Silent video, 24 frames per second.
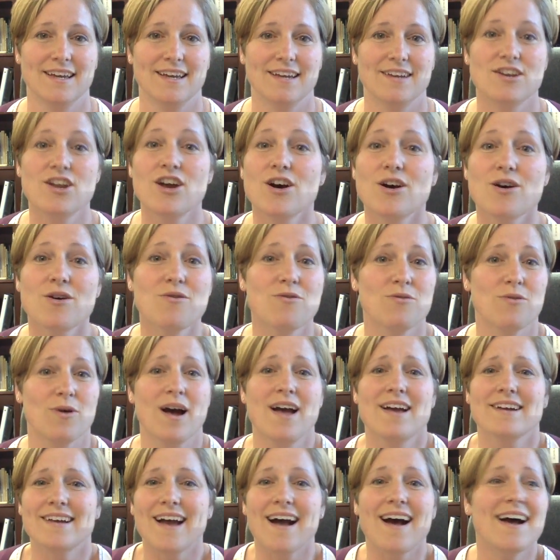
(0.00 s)
No,
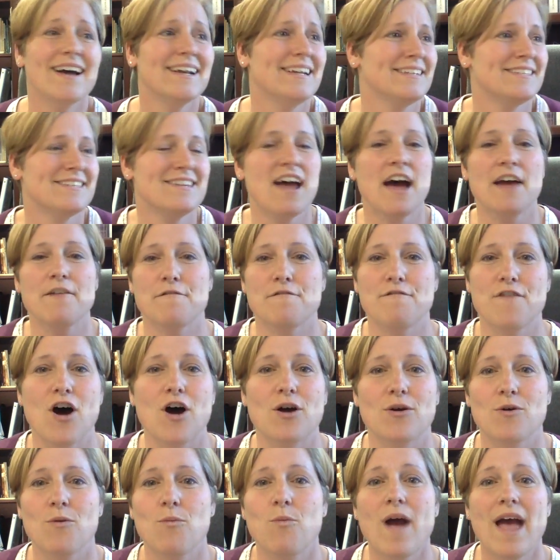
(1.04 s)
God is not
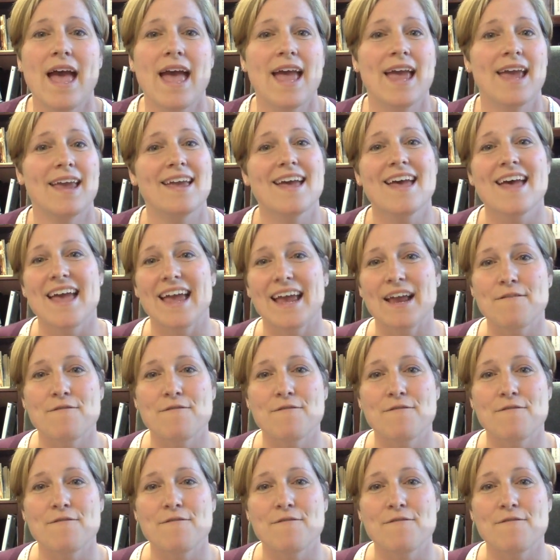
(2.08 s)
far away. In